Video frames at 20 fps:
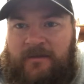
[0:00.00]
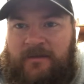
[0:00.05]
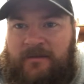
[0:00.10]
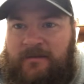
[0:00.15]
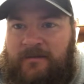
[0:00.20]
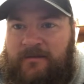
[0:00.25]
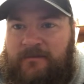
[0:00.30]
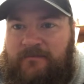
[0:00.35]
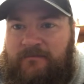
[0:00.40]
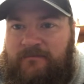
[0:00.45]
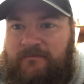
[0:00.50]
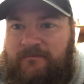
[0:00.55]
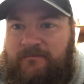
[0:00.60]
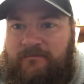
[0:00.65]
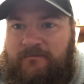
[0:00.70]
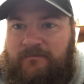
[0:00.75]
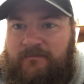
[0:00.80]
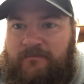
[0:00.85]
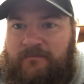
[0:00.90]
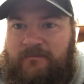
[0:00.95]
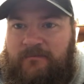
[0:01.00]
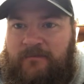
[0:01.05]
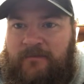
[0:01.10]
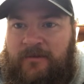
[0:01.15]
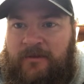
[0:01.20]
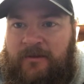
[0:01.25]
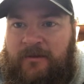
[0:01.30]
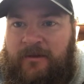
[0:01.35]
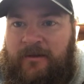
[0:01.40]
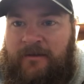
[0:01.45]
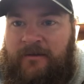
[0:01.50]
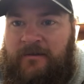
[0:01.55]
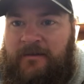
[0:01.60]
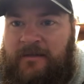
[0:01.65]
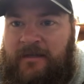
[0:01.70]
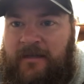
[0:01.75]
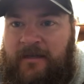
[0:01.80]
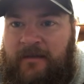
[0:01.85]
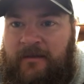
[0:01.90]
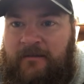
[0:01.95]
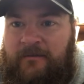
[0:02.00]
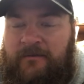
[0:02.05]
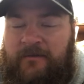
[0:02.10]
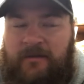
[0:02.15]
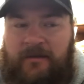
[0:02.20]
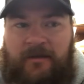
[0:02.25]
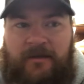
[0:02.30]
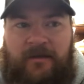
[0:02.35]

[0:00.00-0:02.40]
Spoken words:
because New Year's Eve.